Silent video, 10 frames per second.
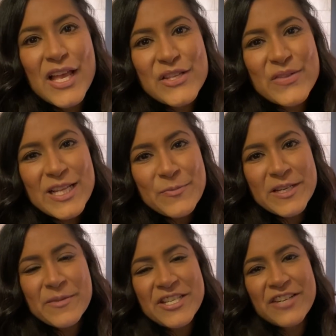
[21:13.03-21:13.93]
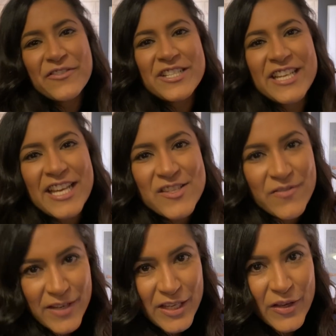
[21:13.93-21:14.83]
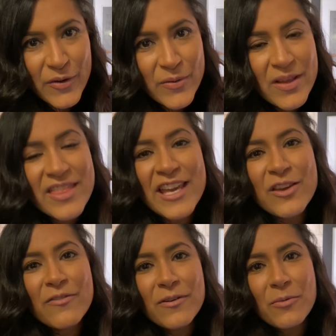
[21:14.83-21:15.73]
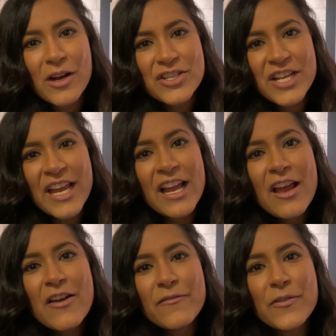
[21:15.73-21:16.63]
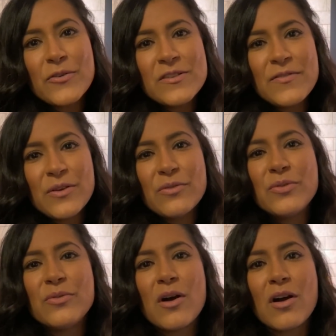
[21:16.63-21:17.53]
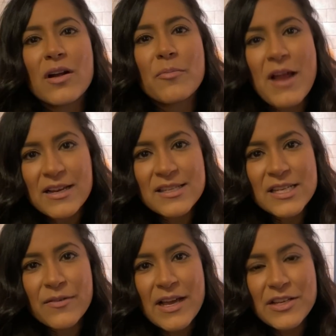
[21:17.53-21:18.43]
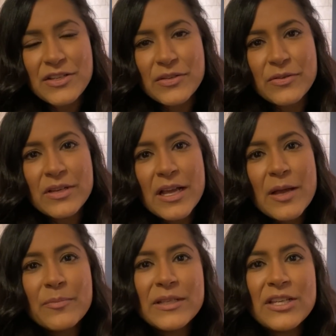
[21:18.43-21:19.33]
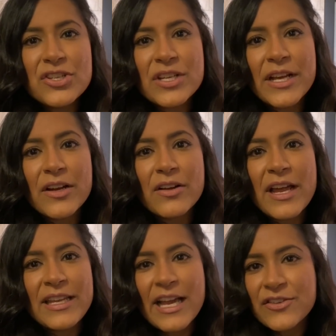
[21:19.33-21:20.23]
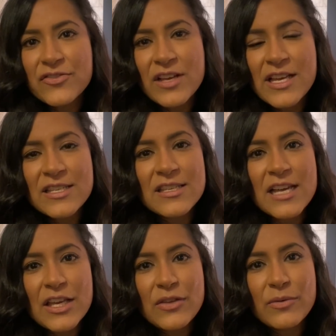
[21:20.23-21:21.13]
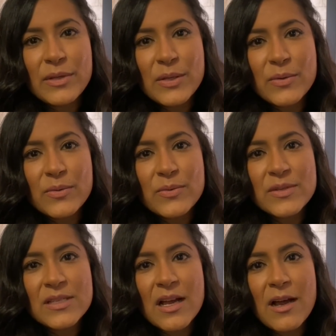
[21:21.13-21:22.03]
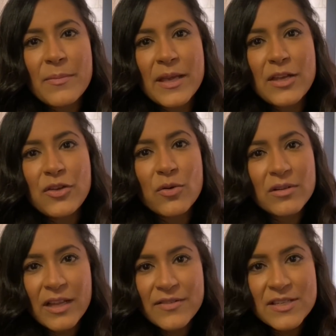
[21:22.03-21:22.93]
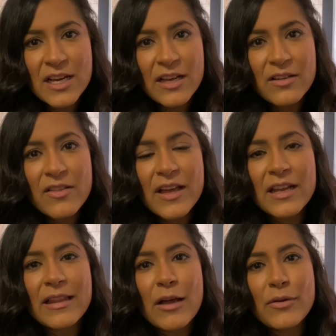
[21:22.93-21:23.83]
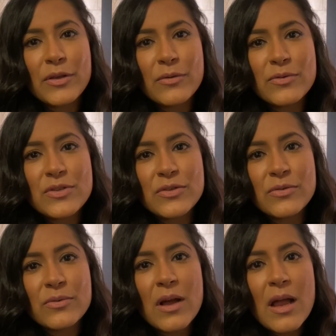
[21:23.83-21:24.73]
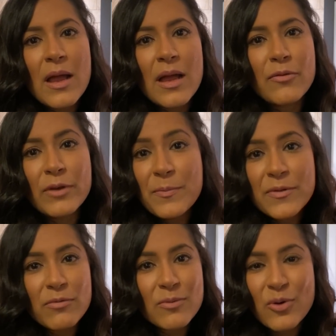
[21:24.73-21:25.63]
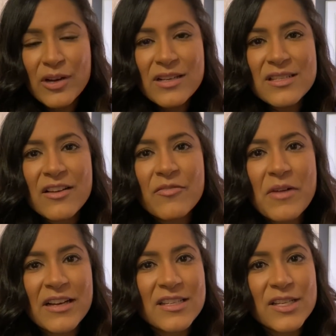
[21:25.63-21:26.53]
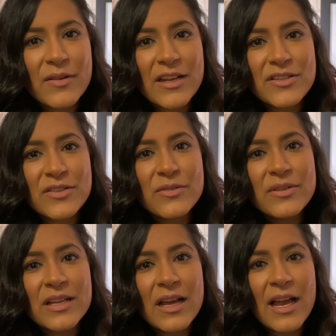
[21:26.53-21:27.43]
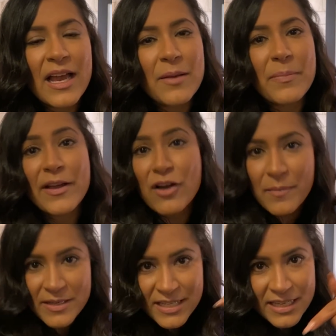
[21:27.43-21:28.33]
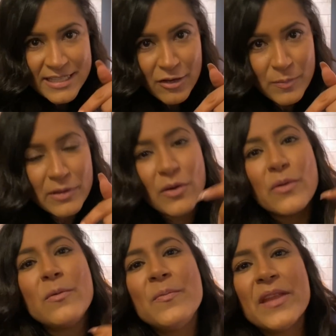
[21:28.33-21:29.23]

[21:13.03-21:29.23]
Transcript: So that's pretty much it for today's video. Thank you for watching. For those of you who are practicing gratitude, please share any exercises that you use in your lifestyle that allow you to reap the rewards of practicing gratitude, and by commenting down below.